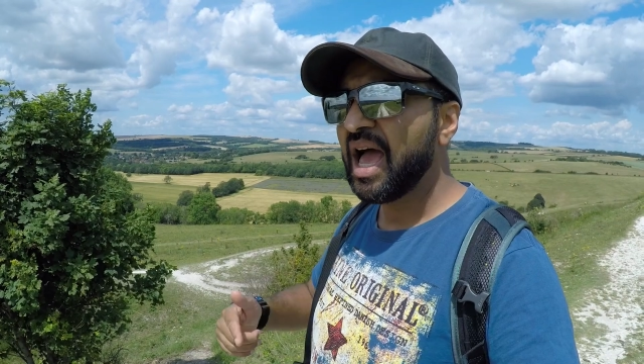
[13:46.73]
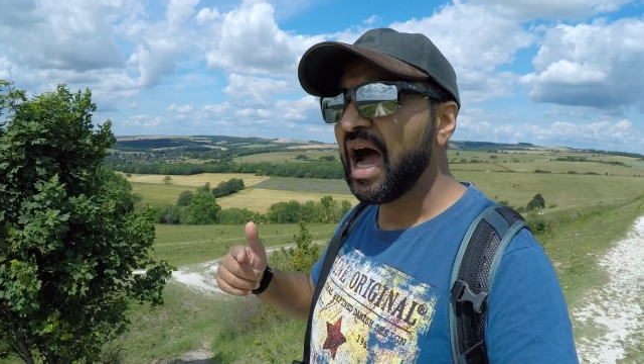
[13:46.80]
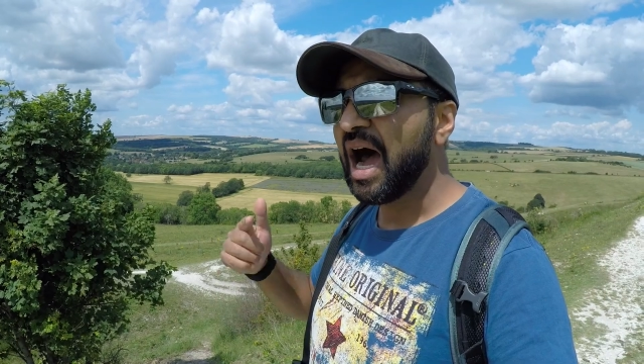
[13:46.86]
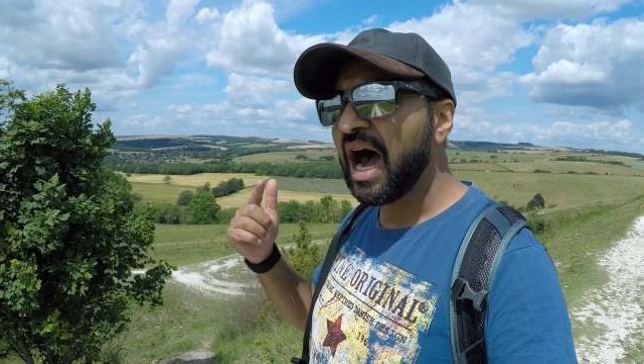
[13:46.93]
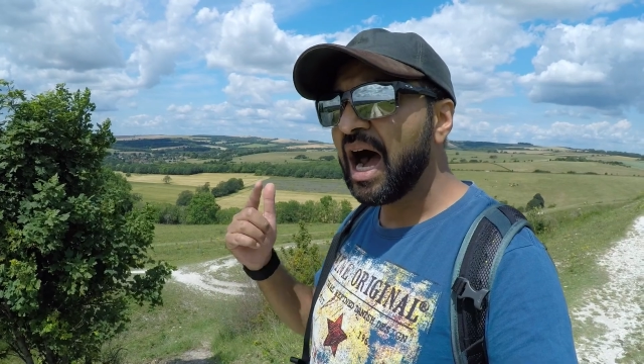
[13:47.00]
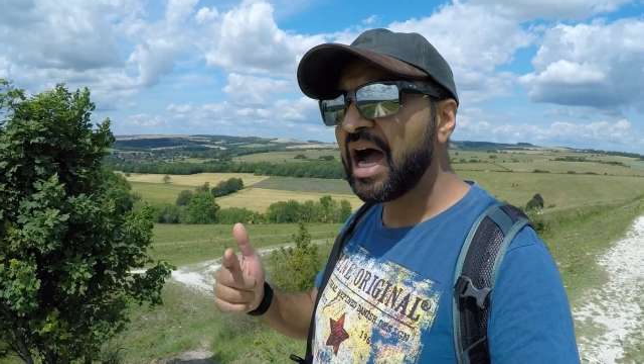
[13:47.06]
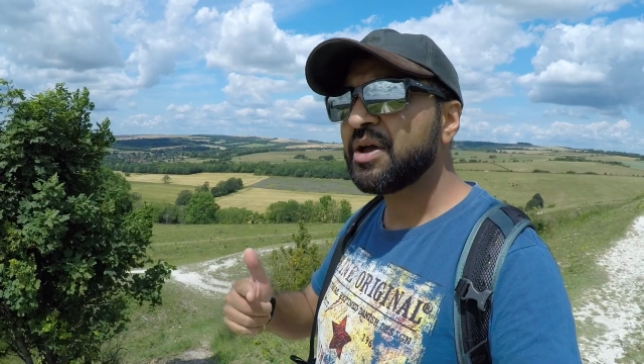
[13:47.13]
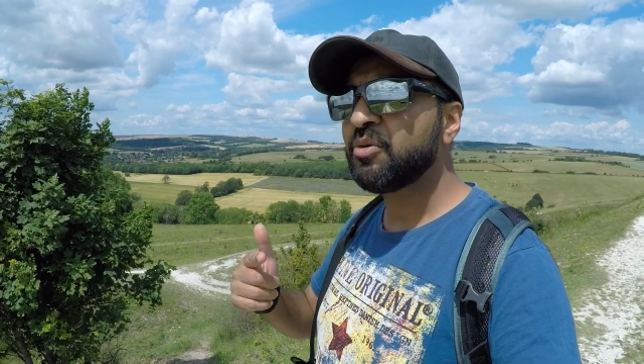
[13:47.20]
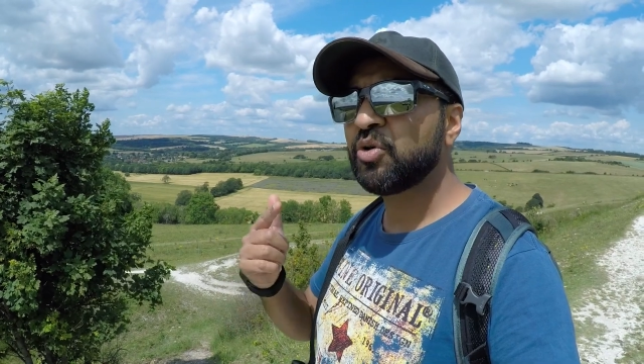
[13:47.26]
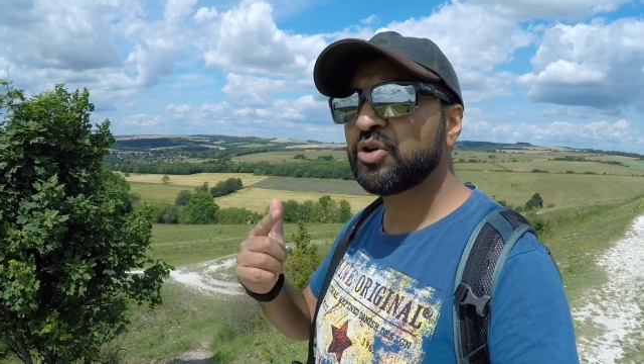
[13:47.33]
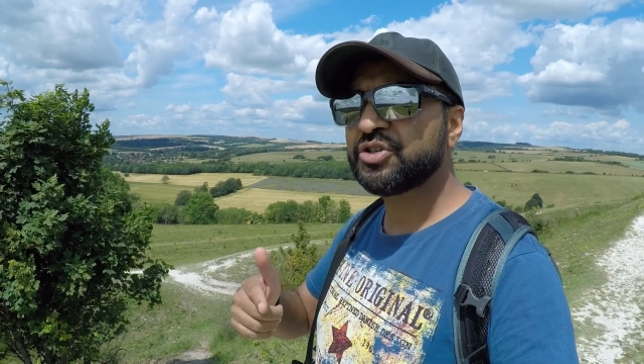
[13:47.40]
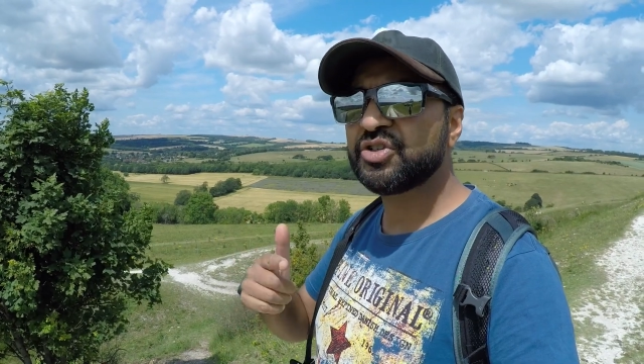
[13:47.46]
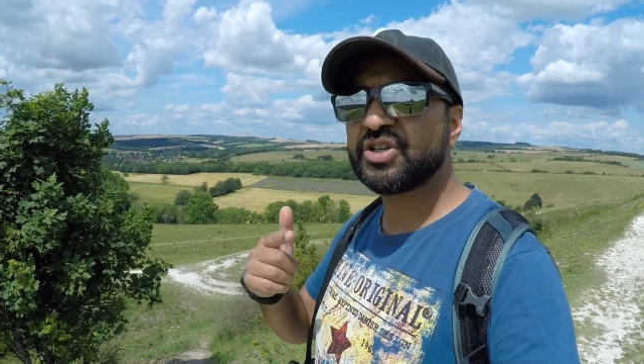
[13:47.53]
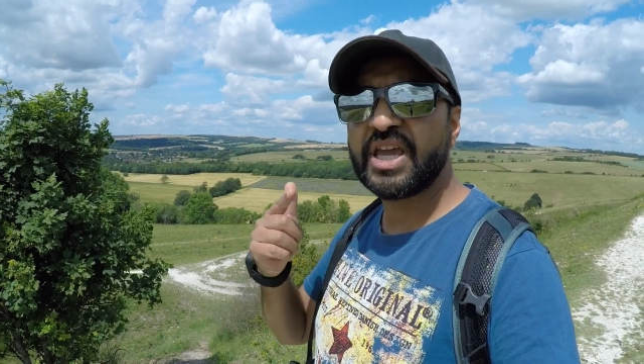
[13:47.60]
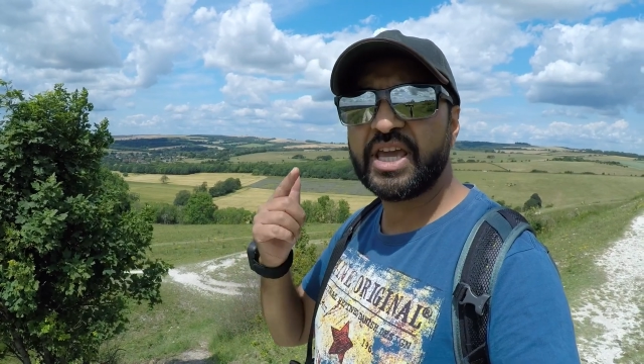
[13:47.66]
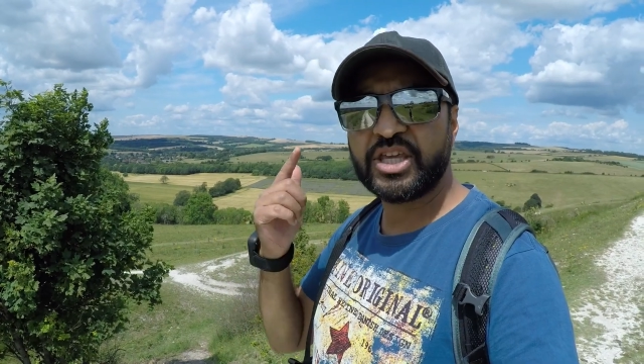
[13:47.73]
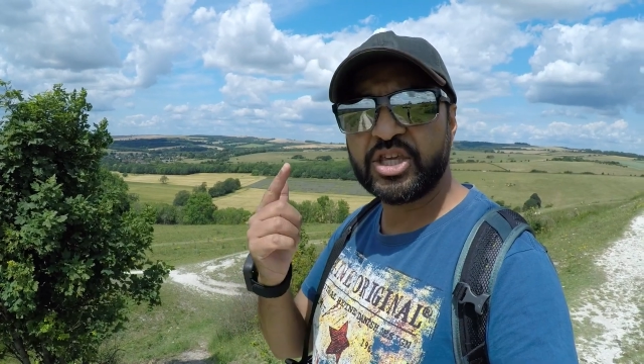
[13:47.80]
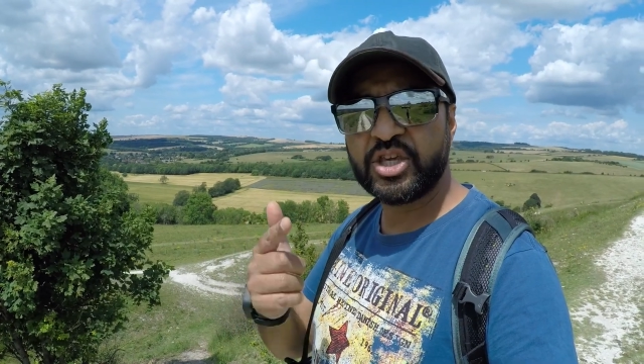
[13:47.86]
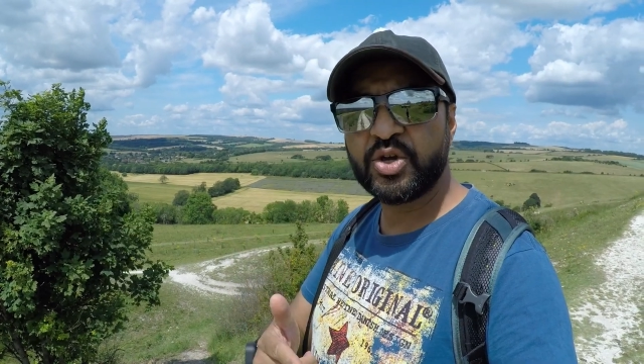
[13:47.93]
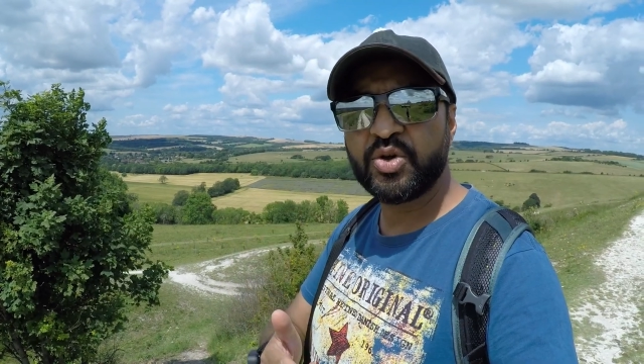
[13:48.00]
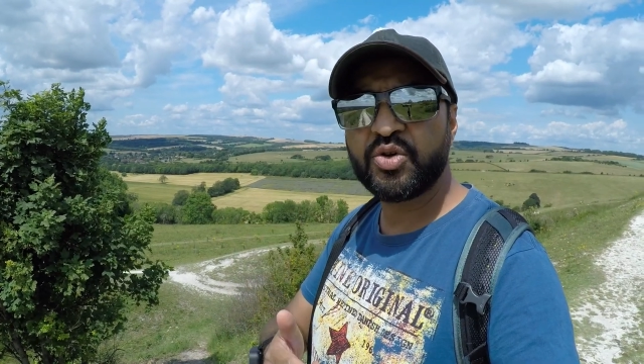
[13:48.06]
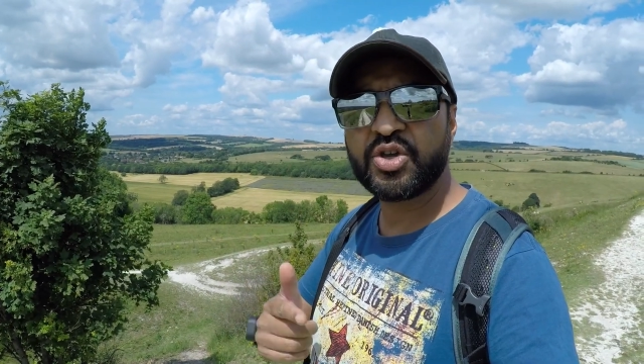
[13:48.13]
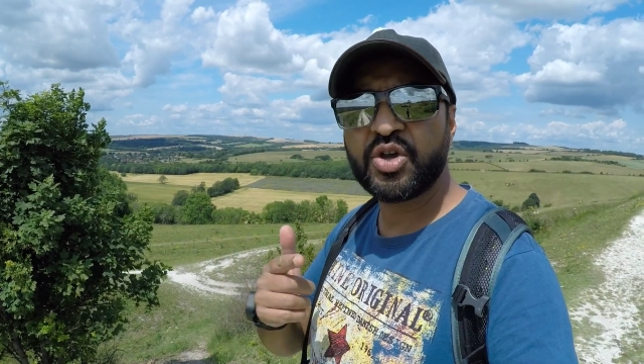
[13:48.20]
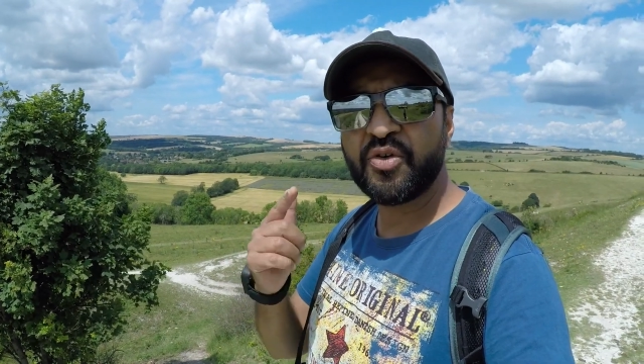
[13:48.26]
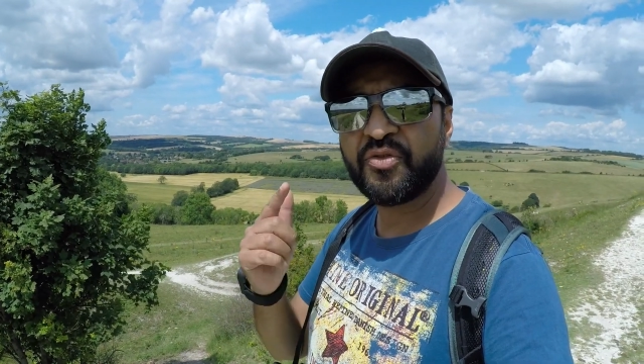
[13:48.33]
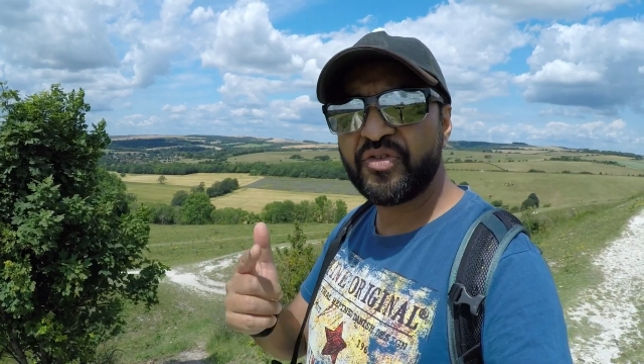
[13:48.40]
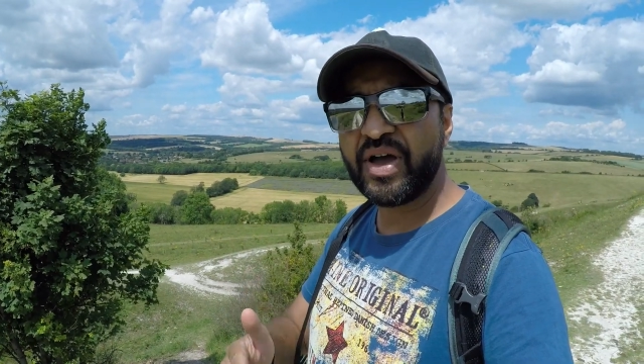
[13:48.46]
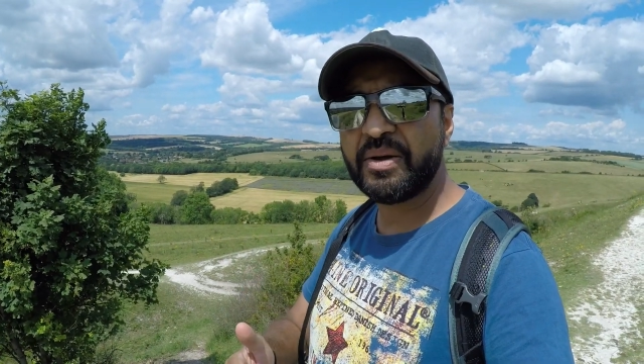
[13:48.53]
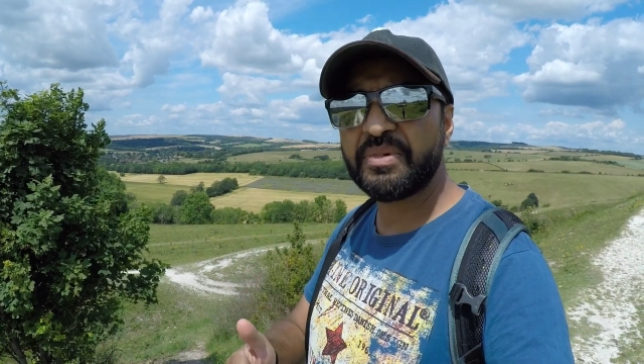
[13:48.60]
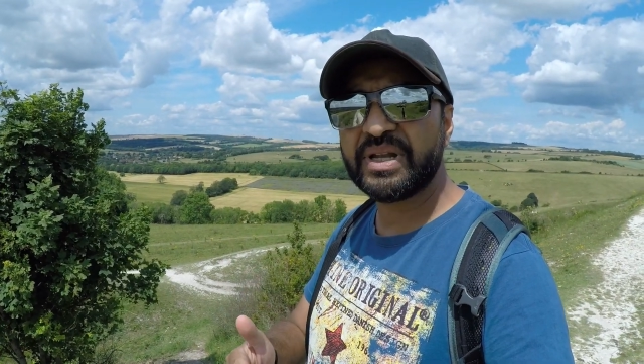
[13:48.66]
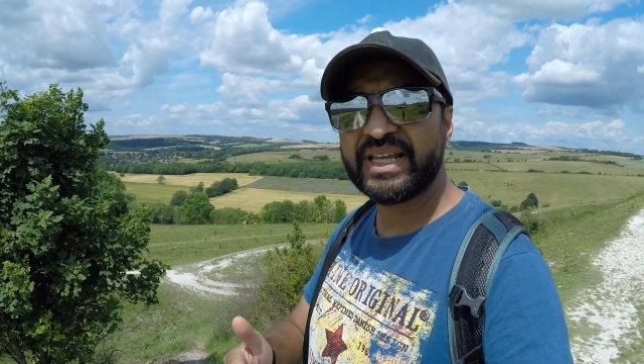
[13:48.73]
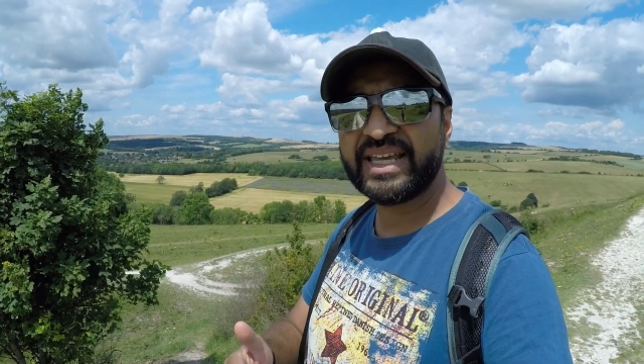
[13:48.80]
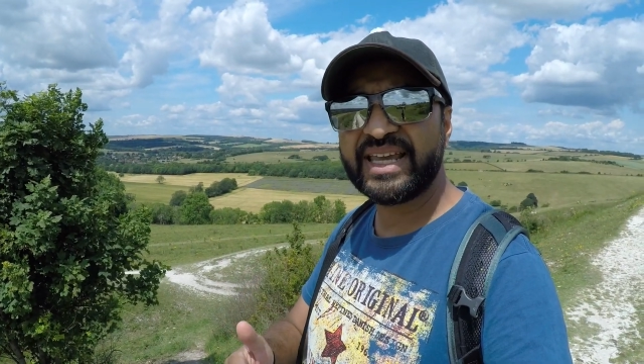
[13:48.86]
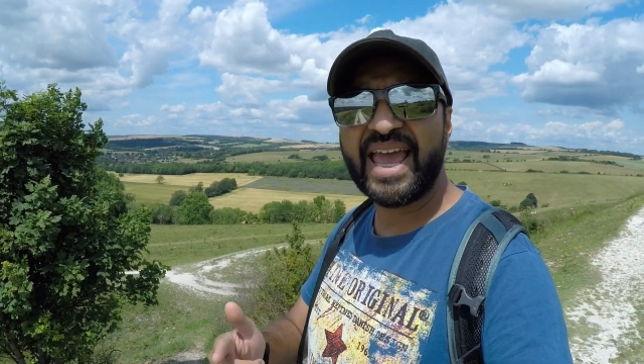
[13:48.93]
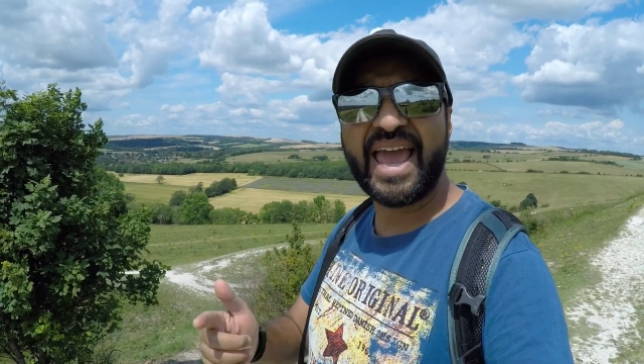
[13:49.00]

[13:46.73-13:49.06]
I want to get you, your family,